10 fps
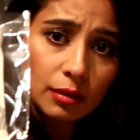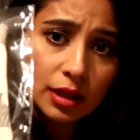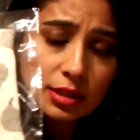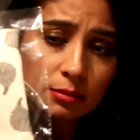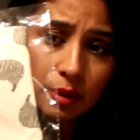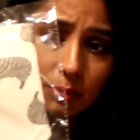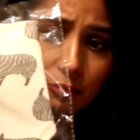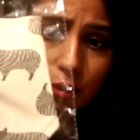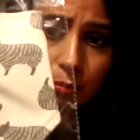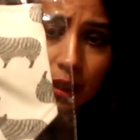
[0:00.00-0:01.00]
It's a beep
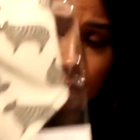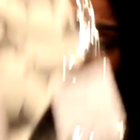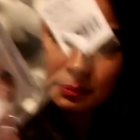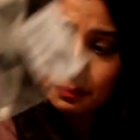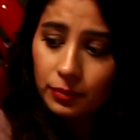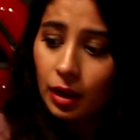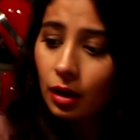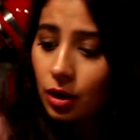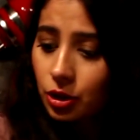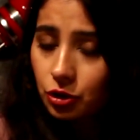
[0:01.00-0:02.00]
for baby.
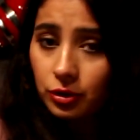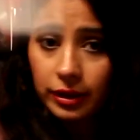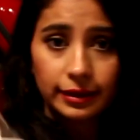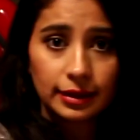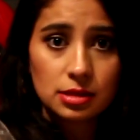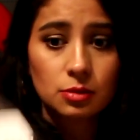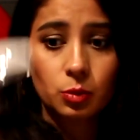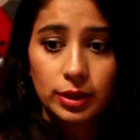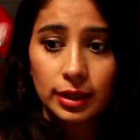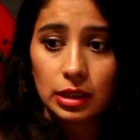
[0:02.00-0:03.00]
You need this
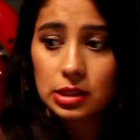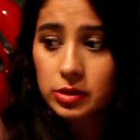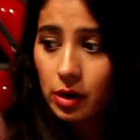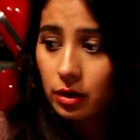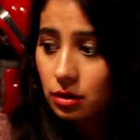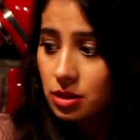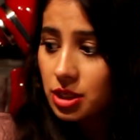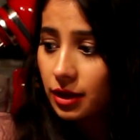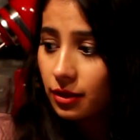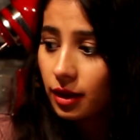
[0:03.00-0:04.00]
when they start
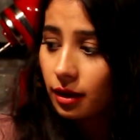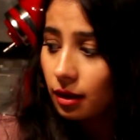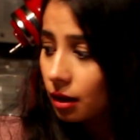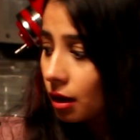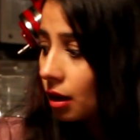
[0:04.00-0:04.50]
teething.